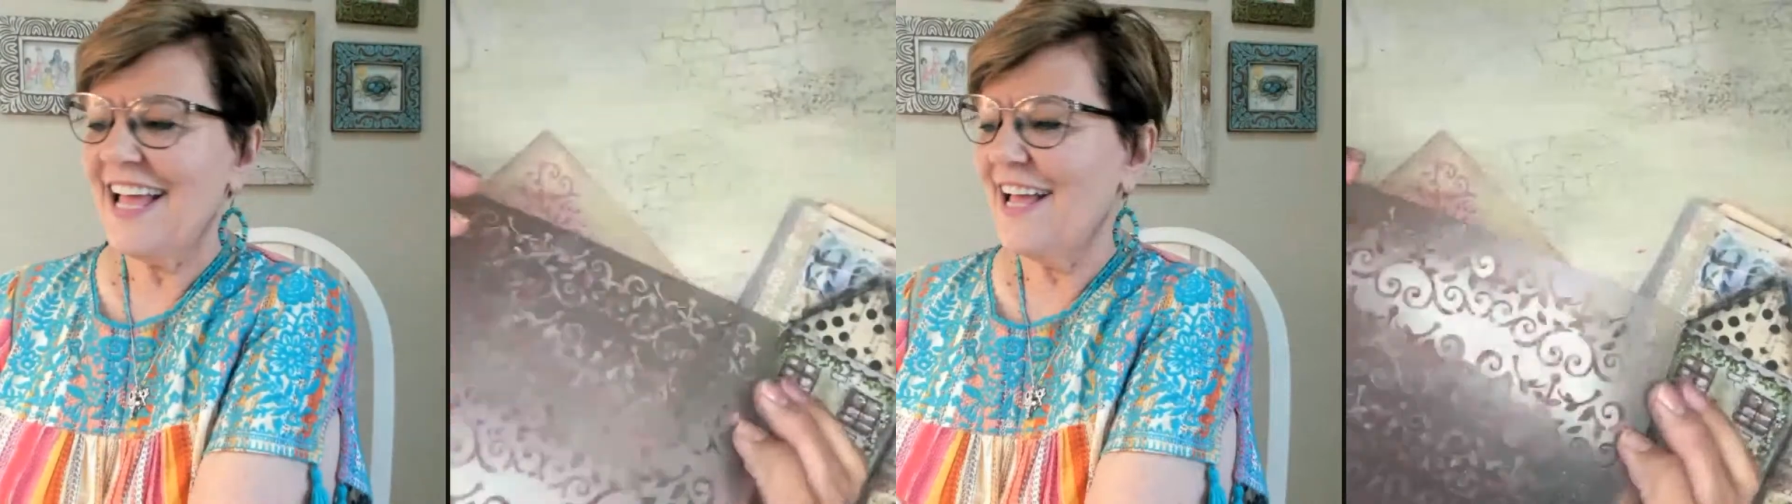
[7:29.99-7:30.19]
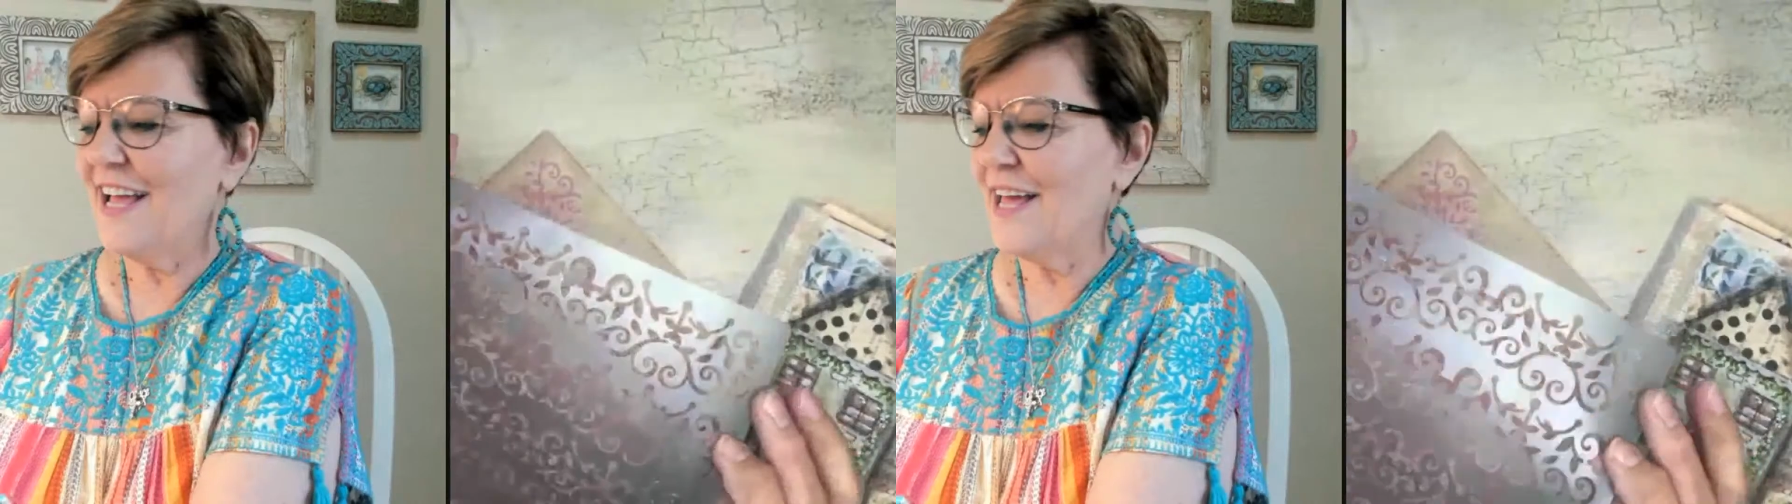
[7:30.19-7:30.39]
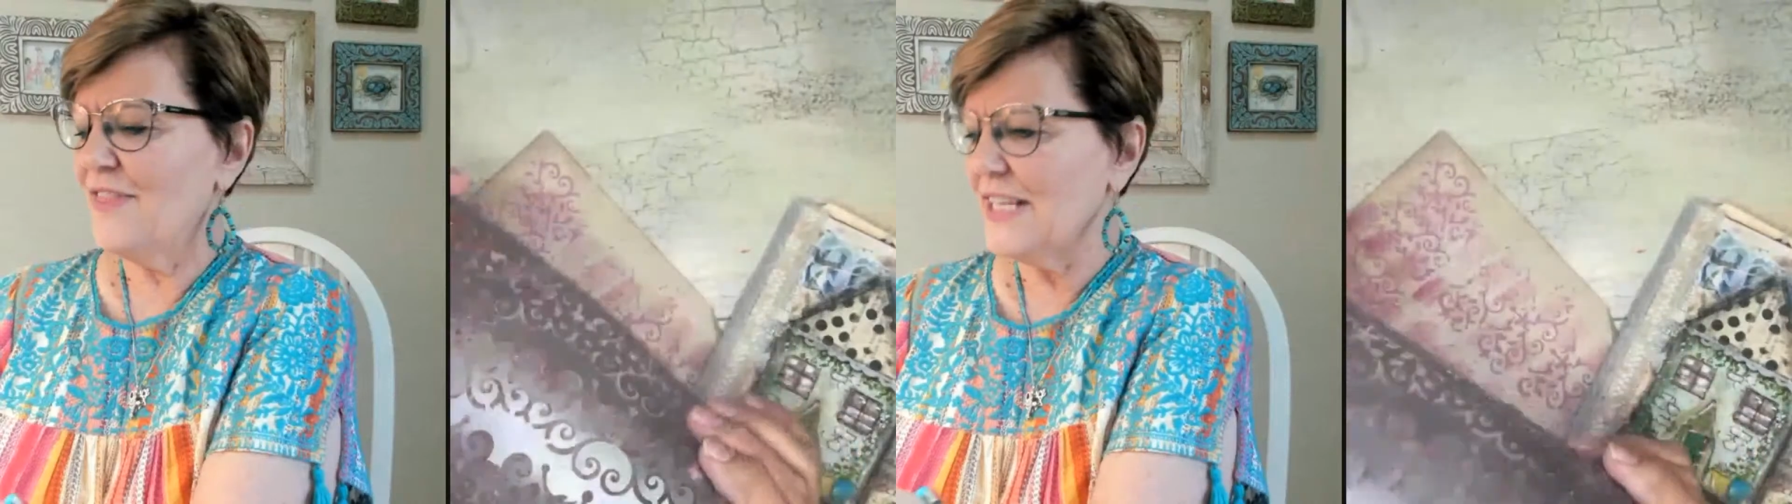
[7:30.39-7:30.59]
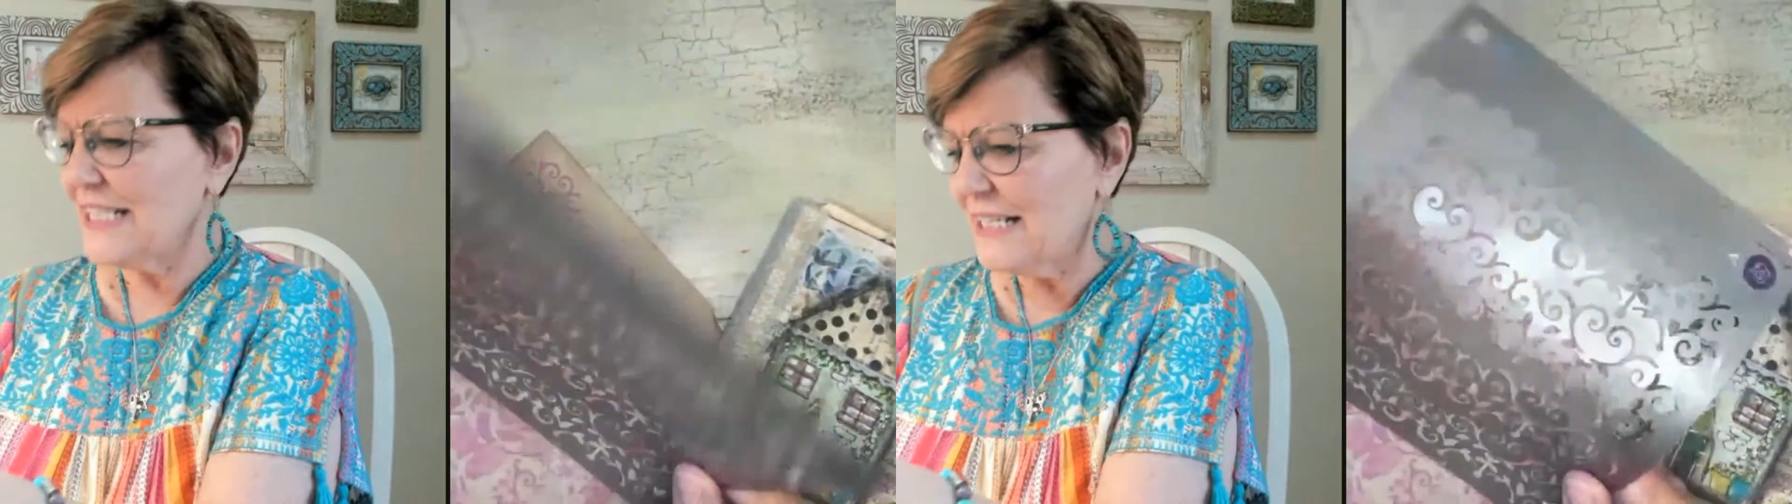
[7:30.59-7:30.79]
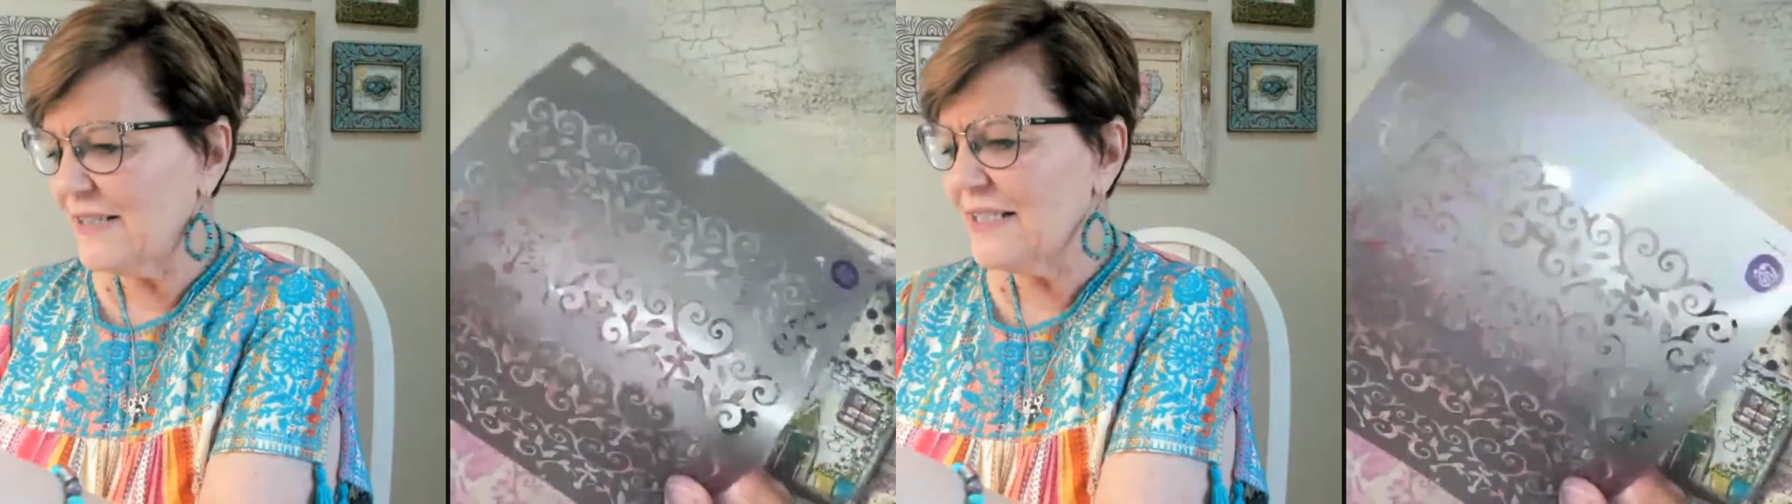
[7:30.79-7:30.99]
and this
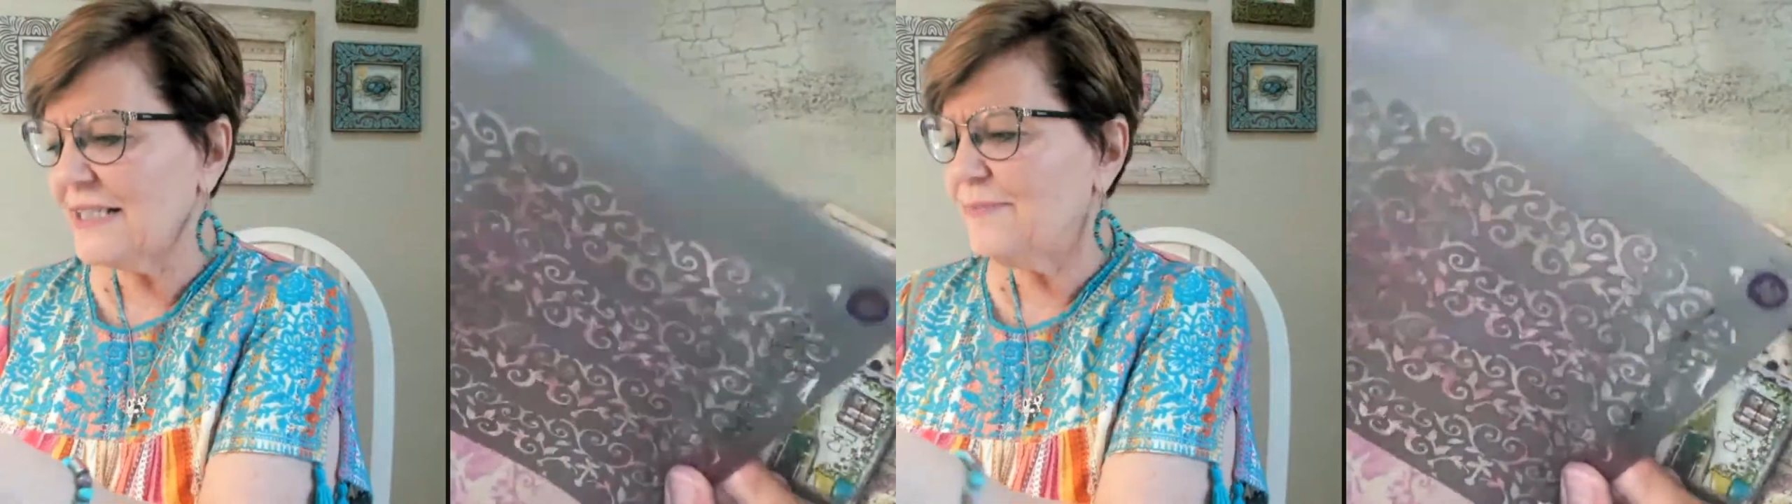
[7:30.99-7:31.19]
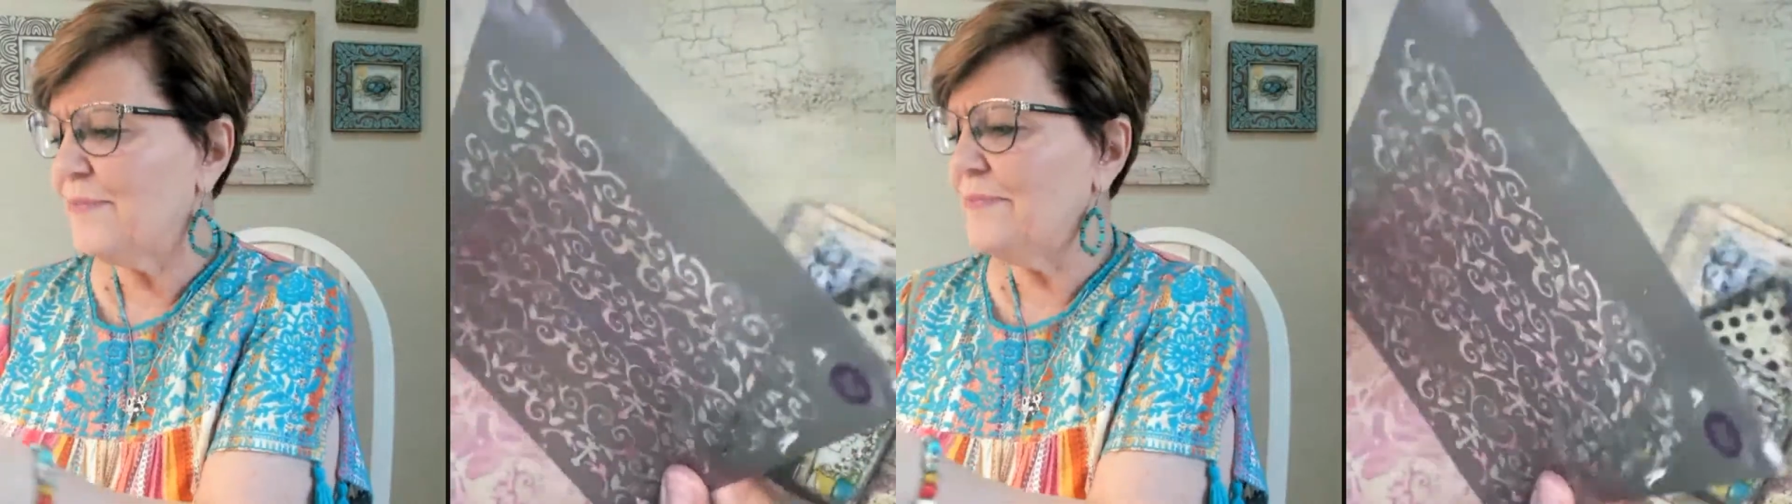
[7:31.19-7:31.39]
one is